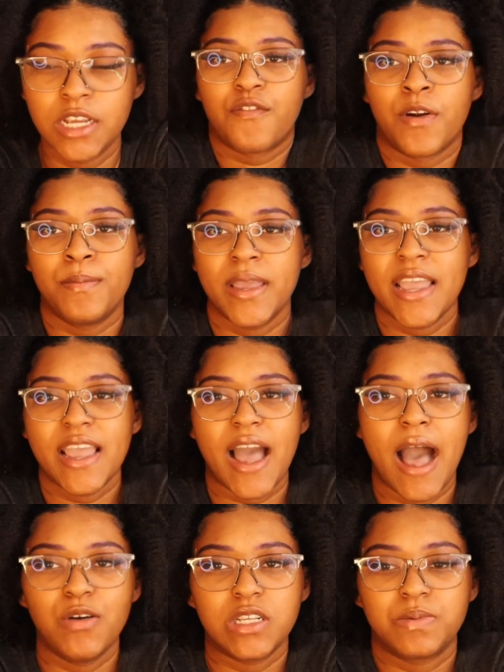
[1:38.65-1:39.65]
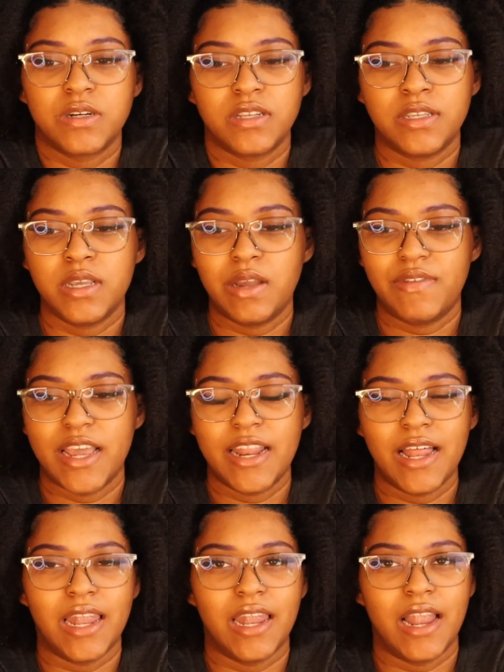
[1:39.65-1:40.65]
For me, I was perceived
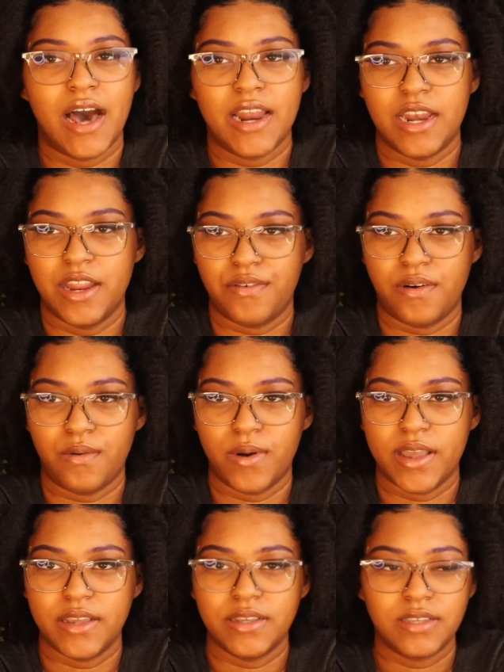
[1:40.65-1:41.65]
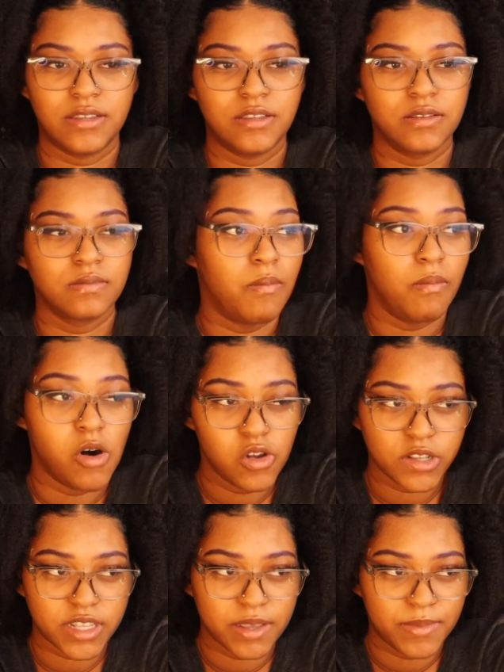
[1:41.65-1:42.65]
in a lot of different ways.
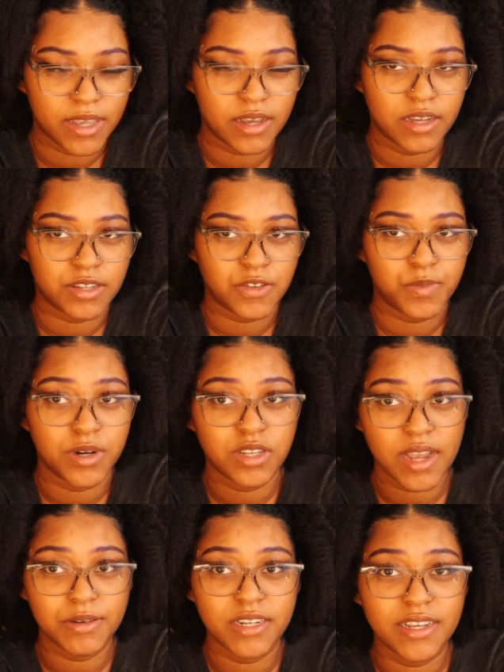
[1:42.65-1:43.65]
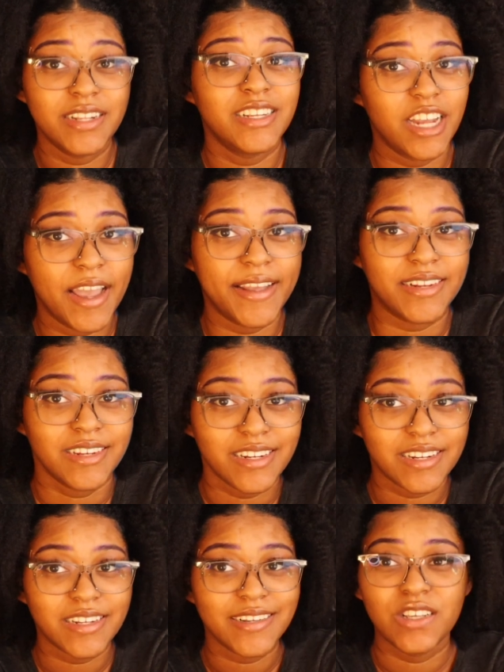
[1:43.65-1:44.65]
Mostly because perception can
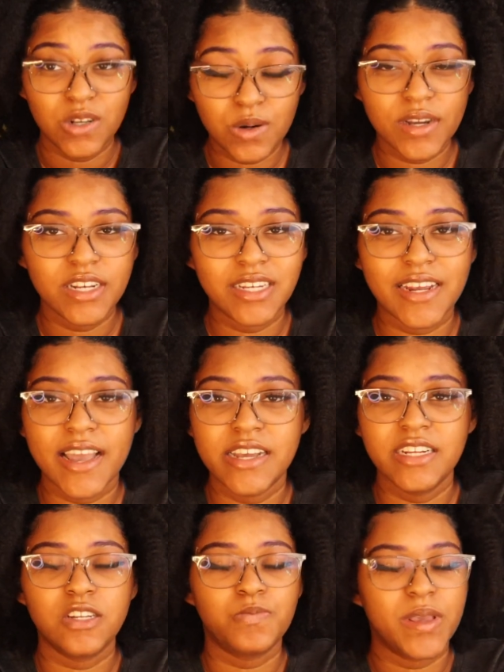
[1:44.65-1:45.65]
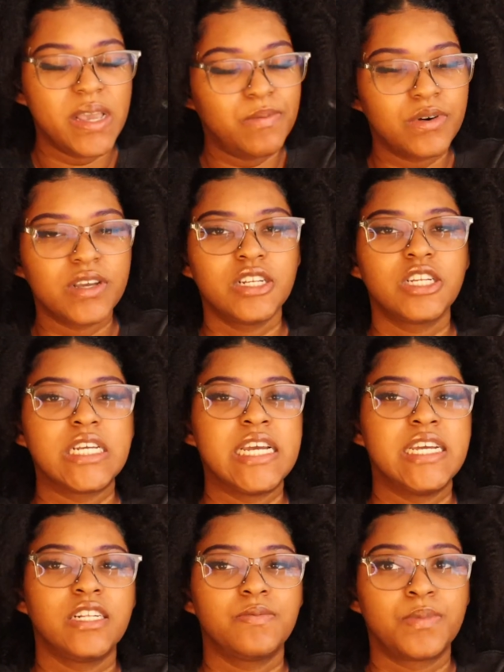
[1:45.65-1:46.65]
change. You can change, people can
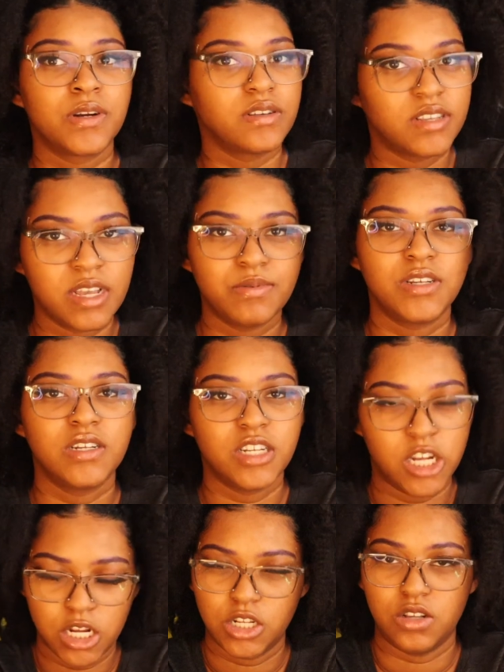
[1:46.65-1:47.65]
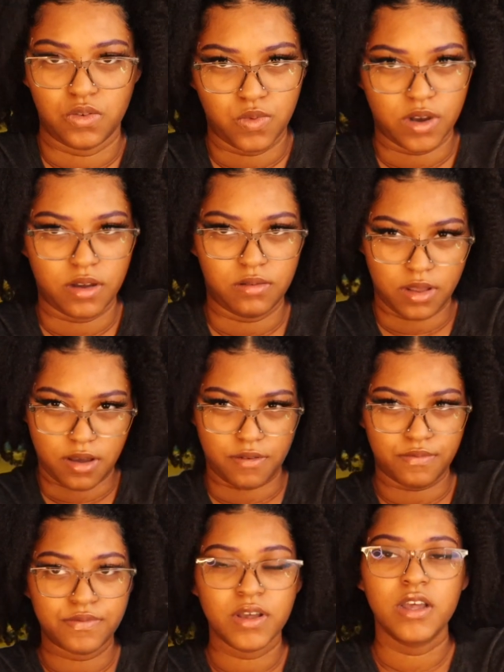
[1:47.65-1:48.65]
change, perception changes well,
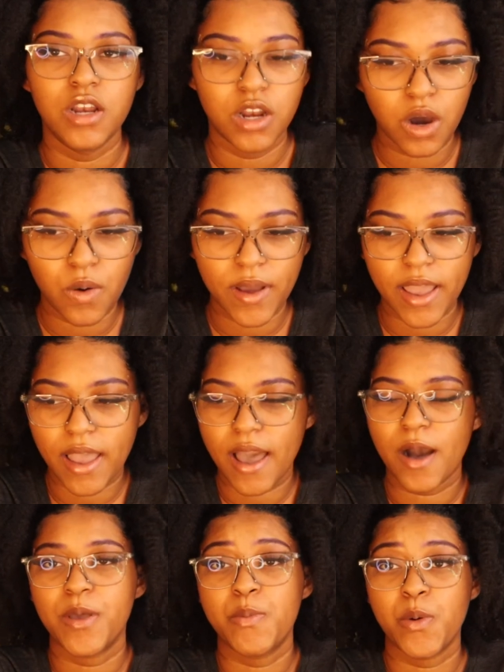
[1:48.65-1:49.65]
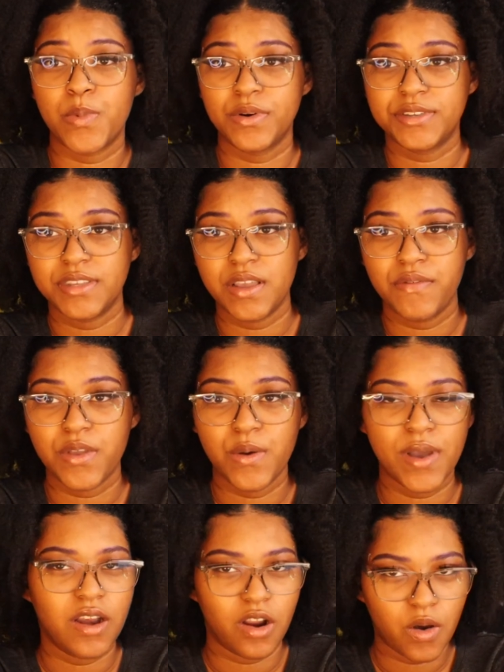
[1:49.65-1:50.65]
love. Knowing how people perceive
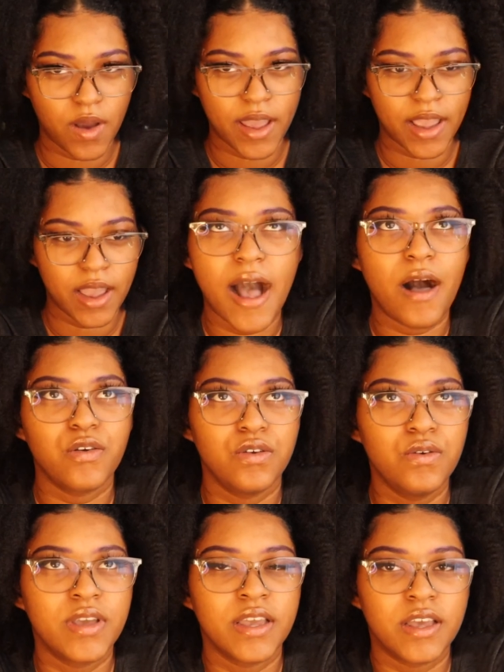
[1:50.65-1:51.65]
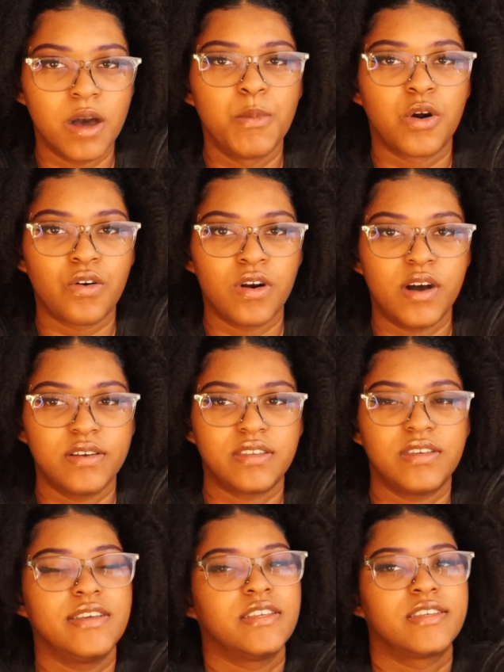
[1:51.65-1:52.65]
you and knowing how you can come
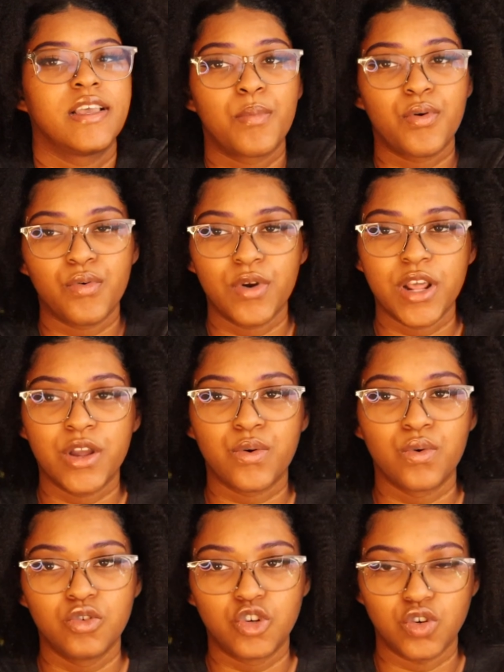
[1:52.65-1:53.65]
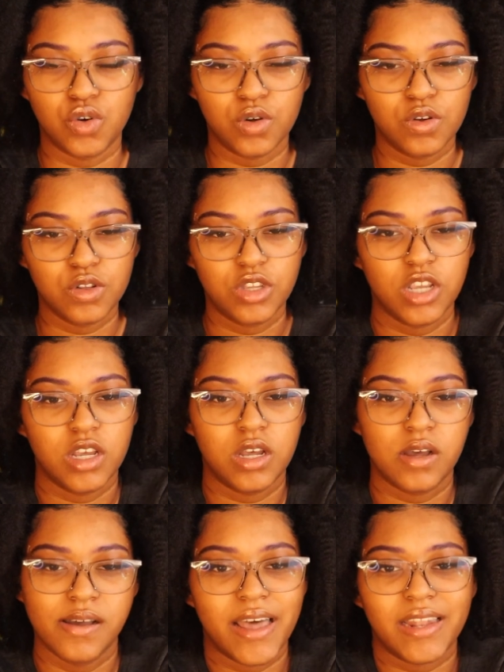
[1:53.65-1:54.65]
across is pretty crucial
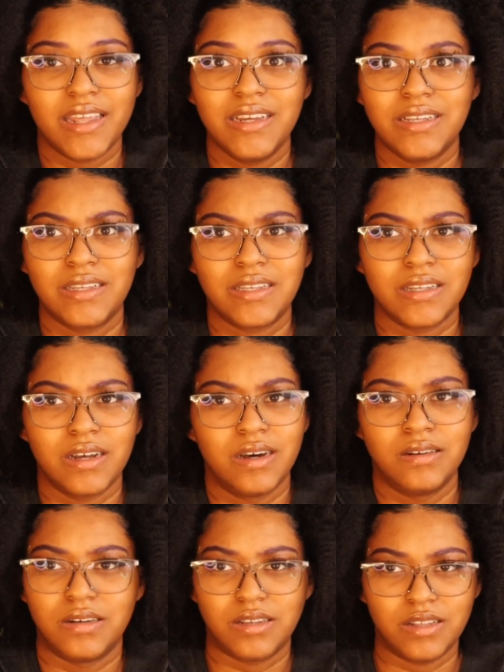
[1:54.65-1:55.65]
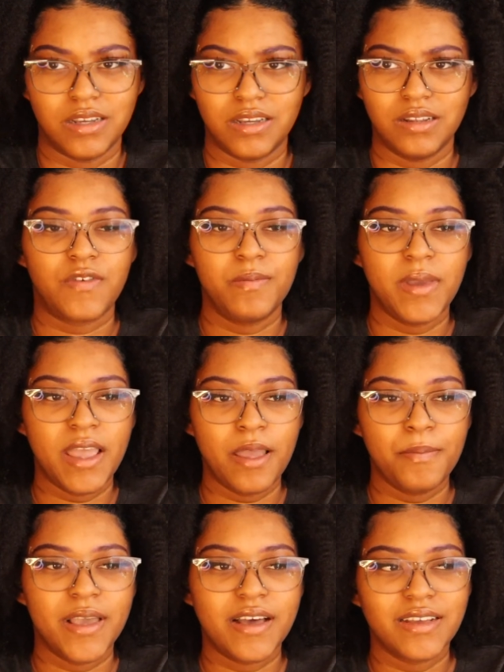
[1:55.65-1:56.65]
to at least understand. For
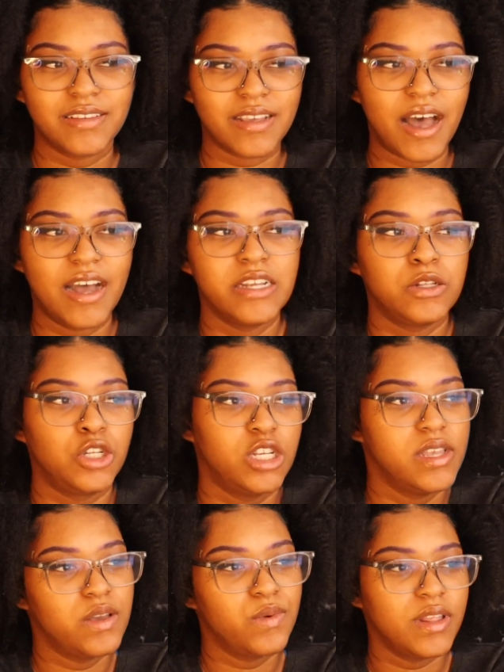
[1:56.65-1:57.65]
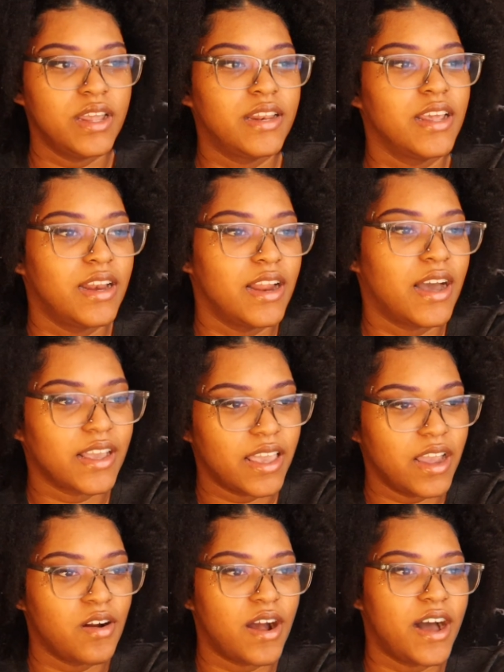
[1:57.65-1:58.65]
me, because I genuinely did not
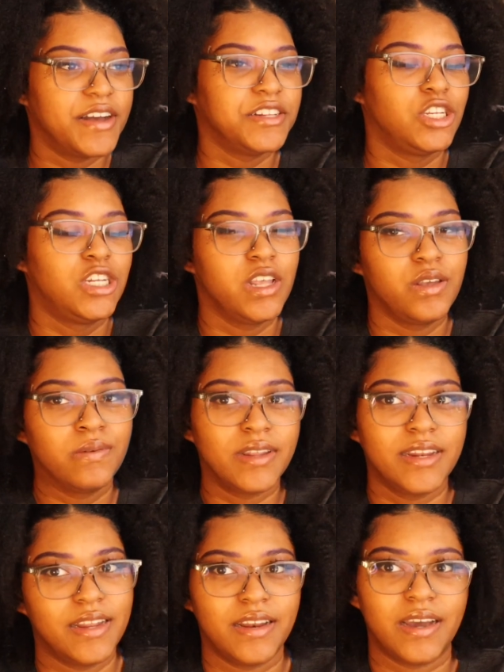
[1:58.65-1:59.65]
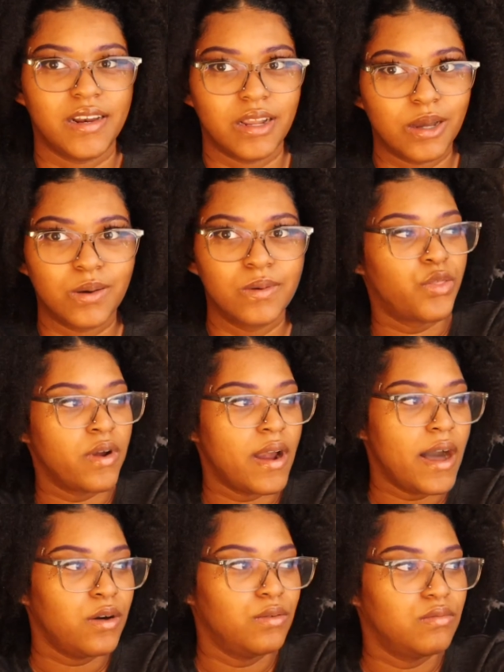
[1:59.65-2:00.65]
care, I genuinely did not know.
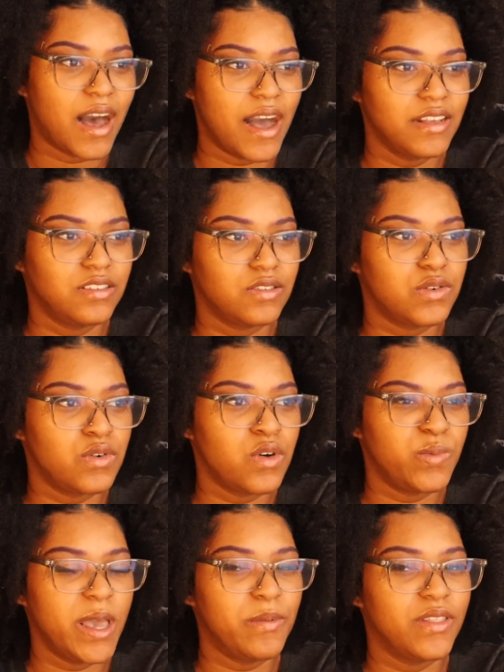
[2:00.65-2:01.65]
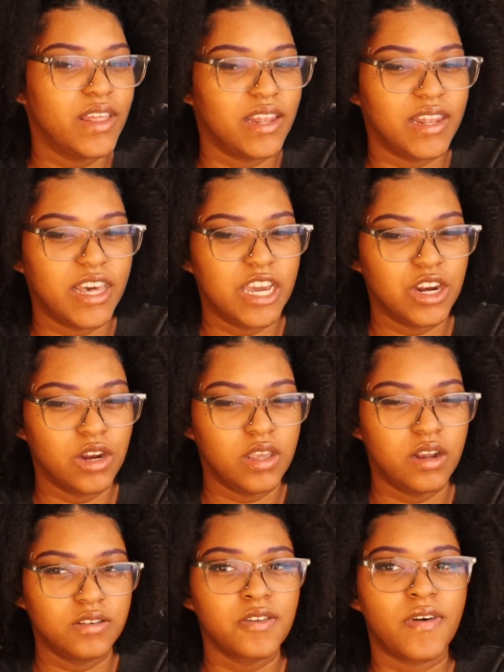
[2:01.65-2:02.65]
Throughout high school, maybe the later
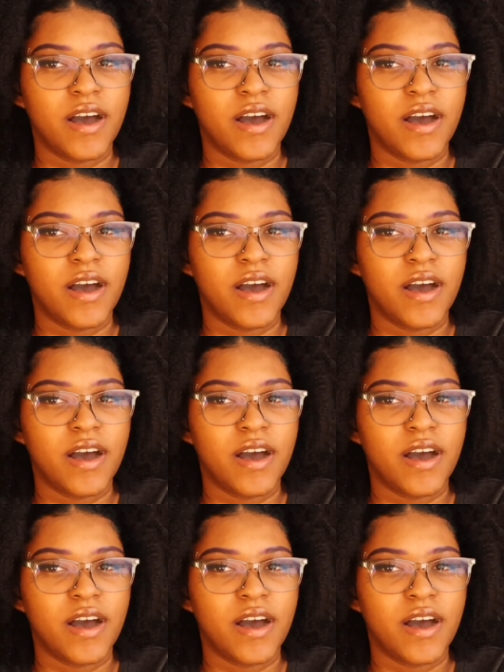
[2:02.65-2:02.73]
years of